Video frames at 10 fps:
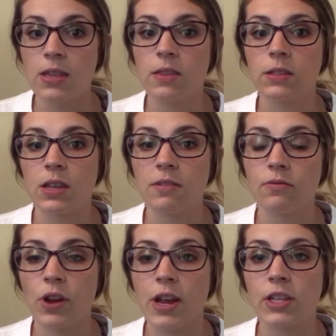This
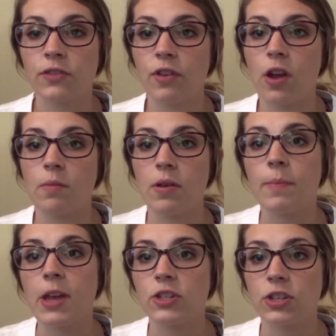can range from a
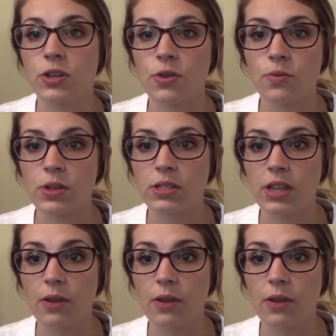patient who was